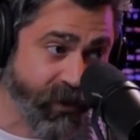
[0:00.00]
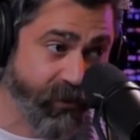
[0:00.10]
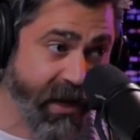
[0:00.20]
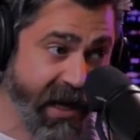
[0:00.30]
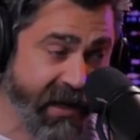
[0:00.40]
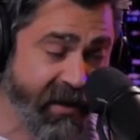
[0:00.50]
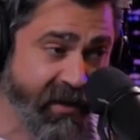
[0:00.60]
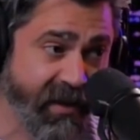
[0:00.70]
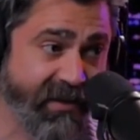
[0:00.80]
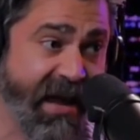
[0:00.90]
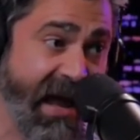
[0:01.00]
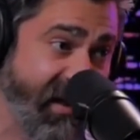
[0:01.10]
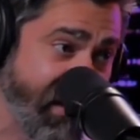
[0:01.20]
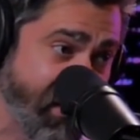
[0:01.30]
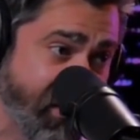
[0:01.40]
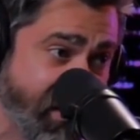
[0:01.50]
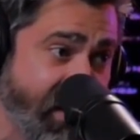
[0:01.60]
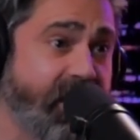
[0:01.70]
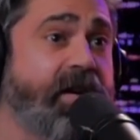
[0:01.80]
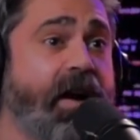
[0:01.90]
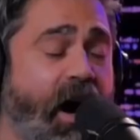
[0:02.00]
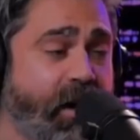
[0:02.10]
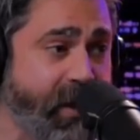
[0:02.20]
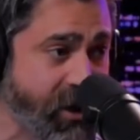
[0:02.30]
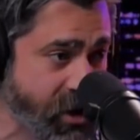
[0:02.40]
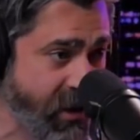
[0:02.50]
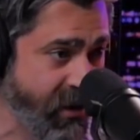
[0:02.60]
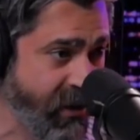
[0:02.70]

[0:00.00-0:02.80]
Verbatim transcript: Okay? Italians, garbage.